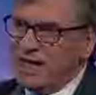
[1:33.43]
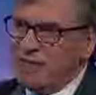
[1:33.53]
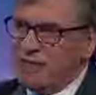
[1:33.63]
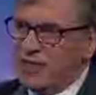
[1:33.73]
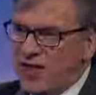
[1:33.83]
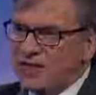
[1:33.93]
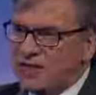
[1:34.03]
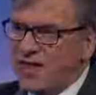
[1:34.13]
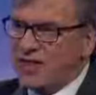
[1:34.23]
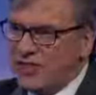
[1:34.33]
For
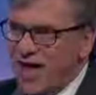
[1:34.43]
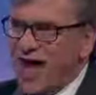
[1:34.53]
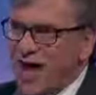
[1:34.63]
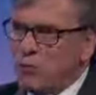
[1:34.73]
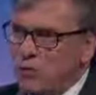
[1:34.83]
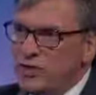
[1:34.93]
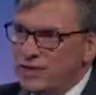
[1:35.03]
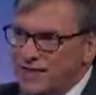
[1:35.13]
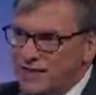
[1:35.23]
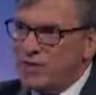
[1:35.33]
things like that, would
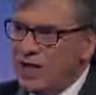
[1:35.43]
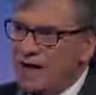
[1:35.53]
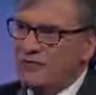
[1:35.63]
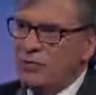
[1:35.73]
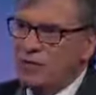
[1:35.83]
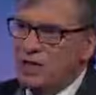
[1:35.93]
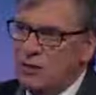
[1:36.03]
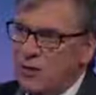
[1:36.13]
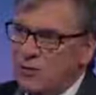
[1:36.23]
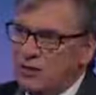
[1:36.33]
there still have to be an
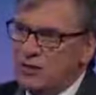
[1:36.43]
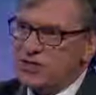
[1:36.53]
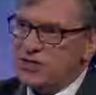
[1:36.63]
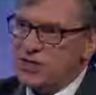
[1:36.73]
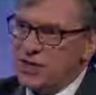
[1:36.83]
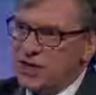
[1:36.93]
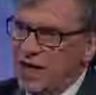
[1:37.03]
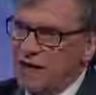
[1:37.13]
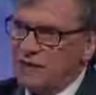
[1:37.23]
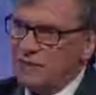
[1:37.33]
amendment to the Scotland Act?